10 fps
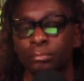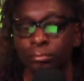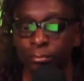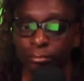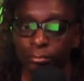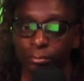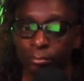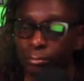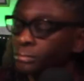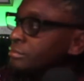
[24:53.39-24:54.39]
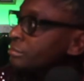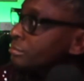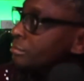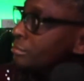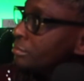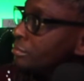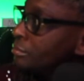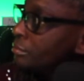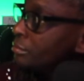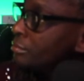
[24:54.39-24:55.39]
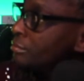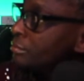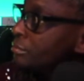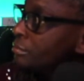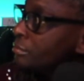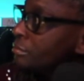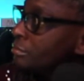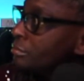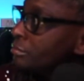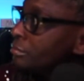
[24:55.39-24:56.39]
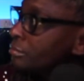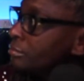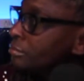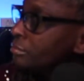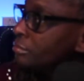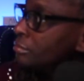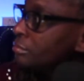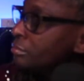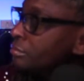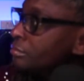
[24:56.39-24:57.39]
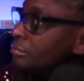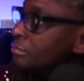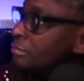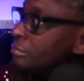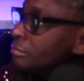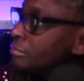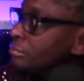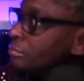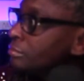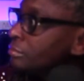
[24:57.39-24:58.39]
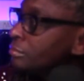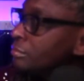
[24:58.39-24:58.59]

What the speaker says: [no speech]